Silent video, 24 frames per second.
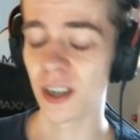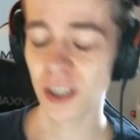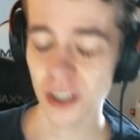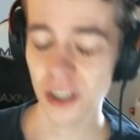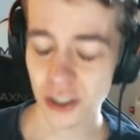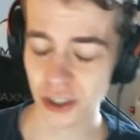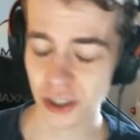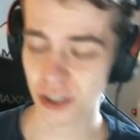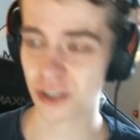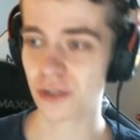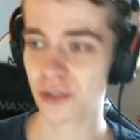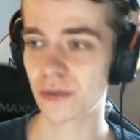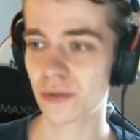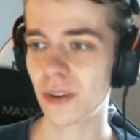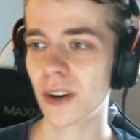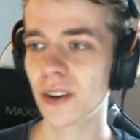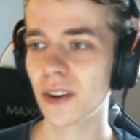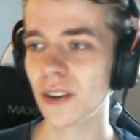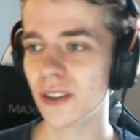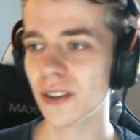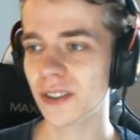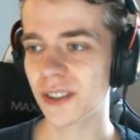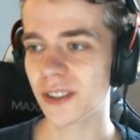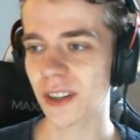
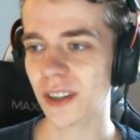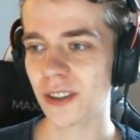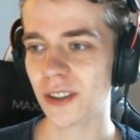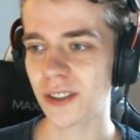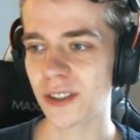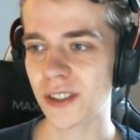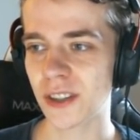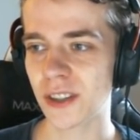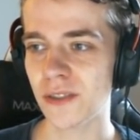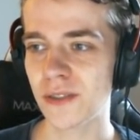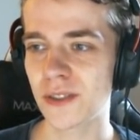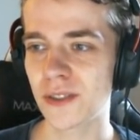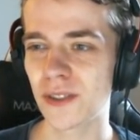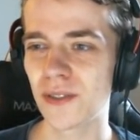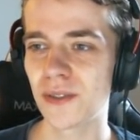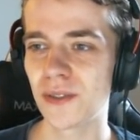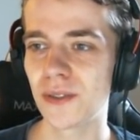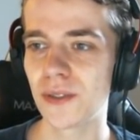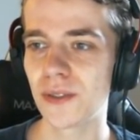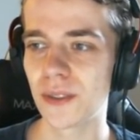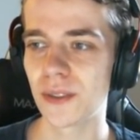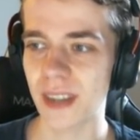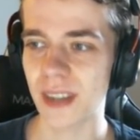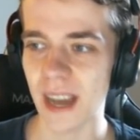struggles also to